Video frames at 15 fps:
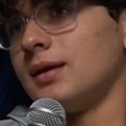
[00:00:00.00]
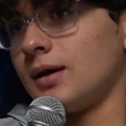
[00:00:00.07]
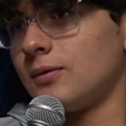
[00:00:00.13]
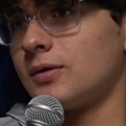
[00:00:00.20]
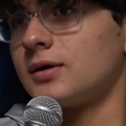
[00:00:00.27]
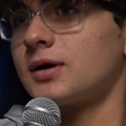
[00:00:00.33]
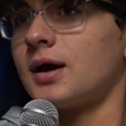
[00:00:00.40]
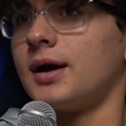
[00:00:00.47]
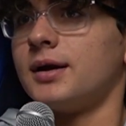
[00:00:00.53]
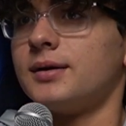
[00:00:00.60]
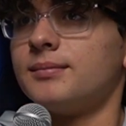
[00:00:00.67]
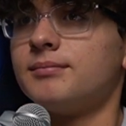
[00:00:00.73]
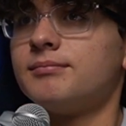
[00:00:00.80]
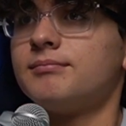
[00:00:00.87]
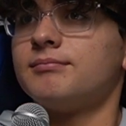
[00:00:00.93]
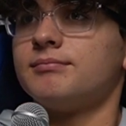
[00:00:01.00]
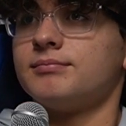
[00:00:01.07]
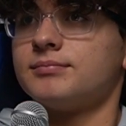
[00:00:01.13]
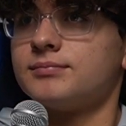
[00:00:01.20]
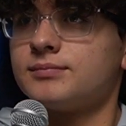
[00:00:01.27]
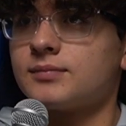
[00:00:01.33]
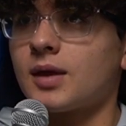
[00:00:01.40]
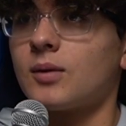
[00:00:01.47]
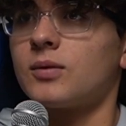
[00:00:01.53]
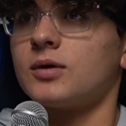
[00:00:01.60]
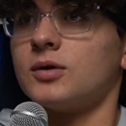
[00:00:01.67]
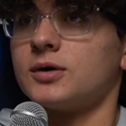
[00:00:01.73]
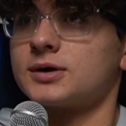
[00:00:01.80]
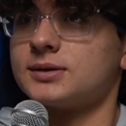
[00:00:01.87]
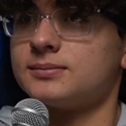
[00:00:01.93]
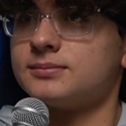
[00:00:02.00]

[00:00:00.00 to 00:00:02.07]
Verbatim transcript: That would have gotten him. That would have hooked